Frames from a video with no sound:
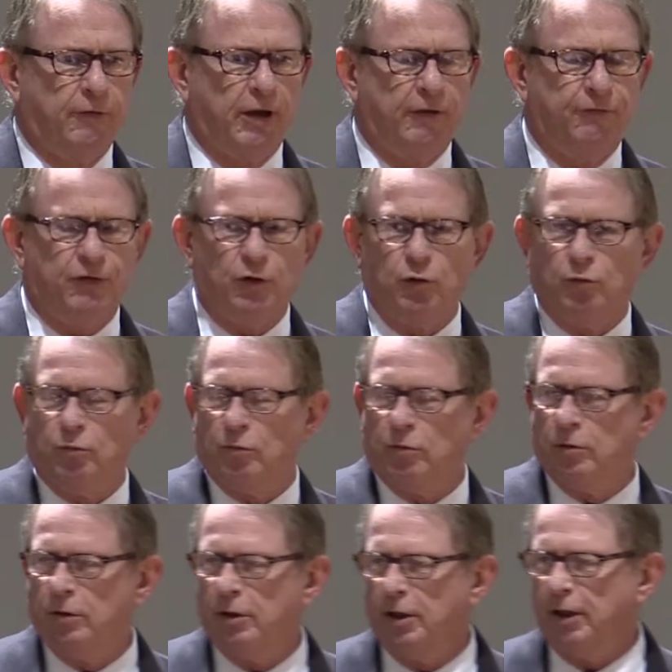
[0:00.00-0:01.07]
if you
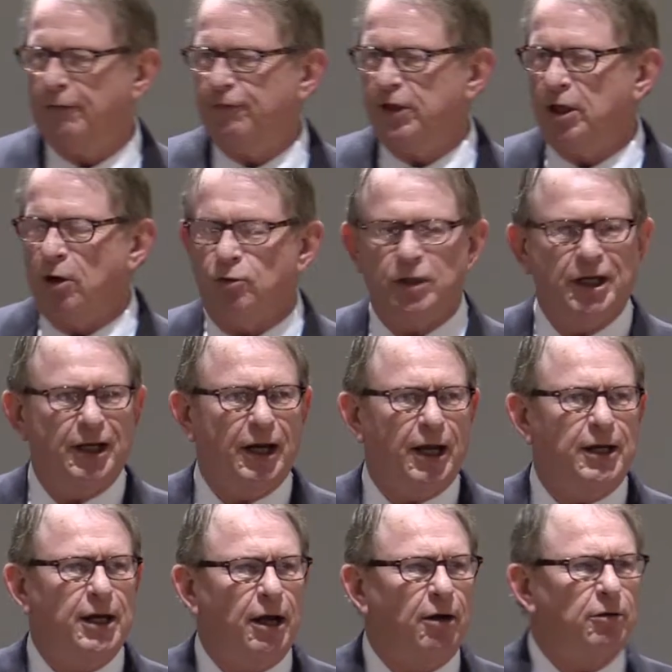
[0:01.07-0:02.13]
don't get
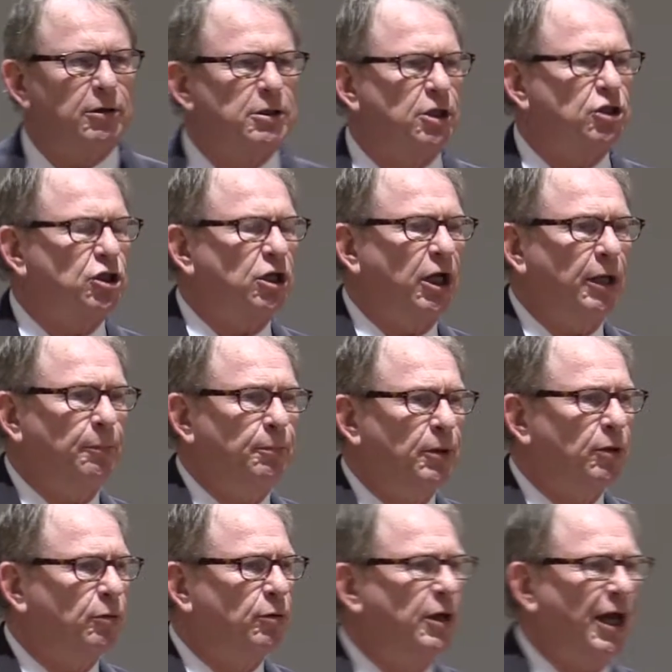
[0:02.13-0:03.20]
8 hours of sleep,
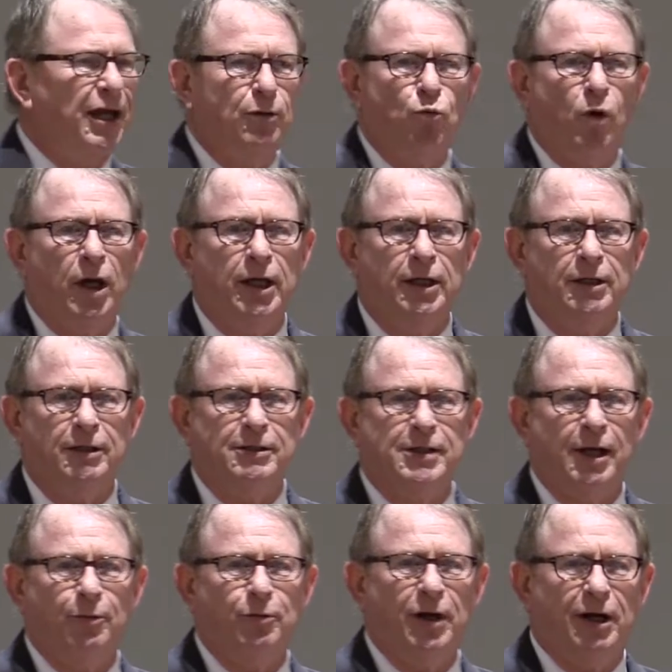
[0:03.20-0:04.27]
you gain weight. Is
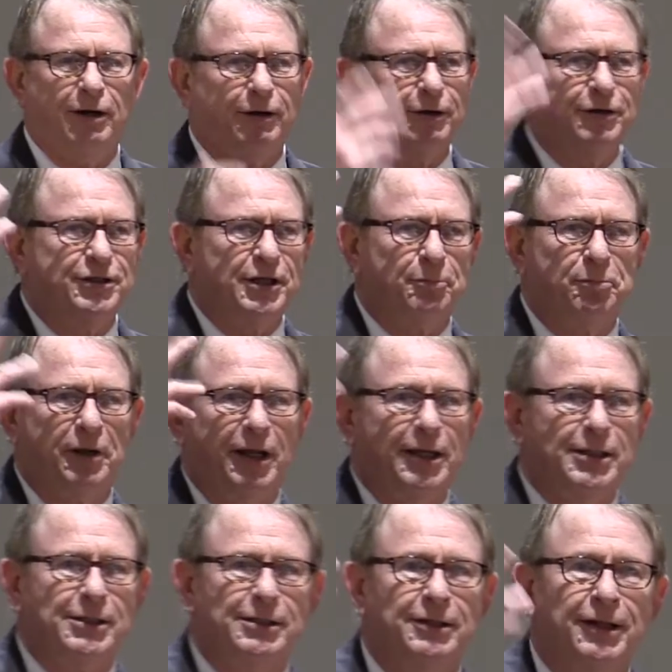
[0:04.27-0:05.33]
that what I heard
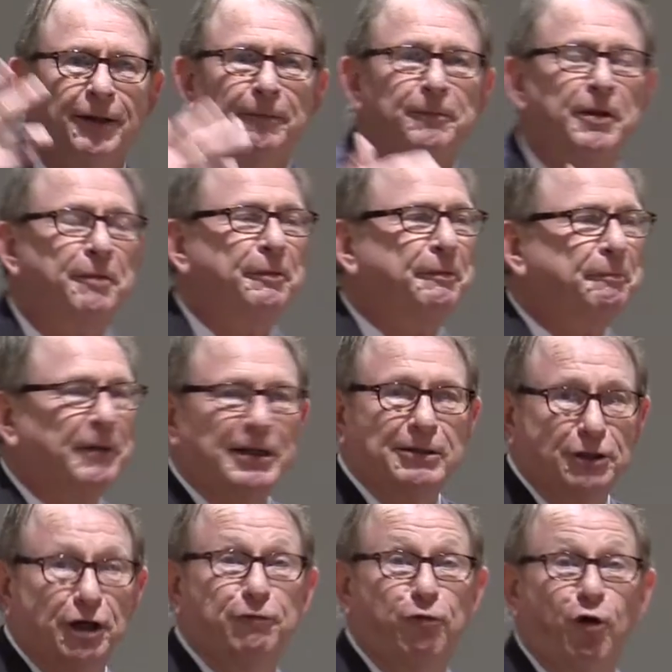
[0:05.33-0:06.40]
someplace?
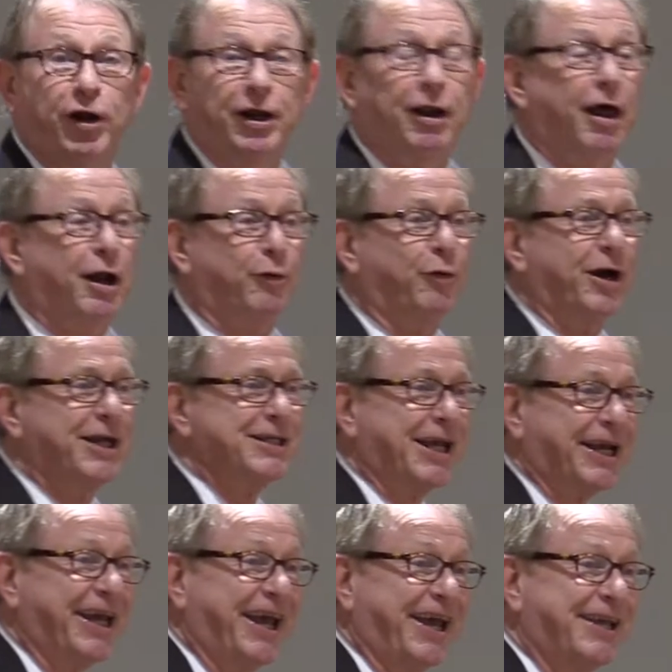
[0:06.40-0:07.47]
Good for you in a lot of ways, I
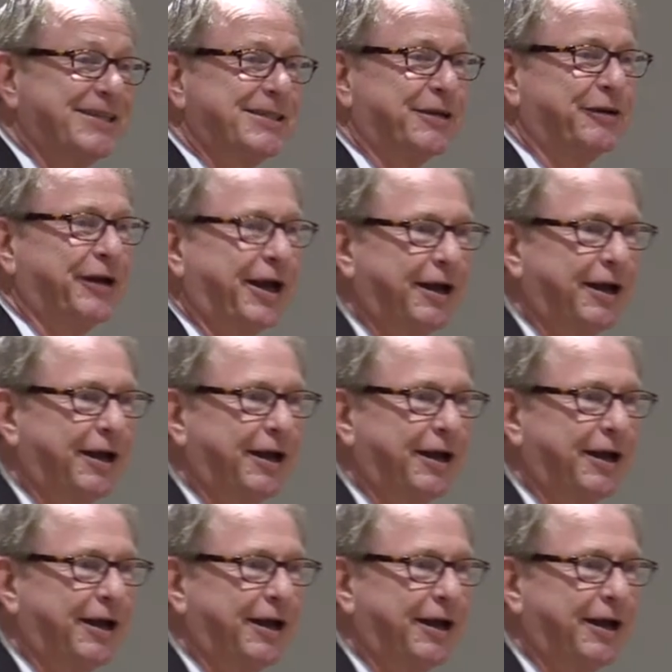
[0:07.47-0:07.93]
guess. So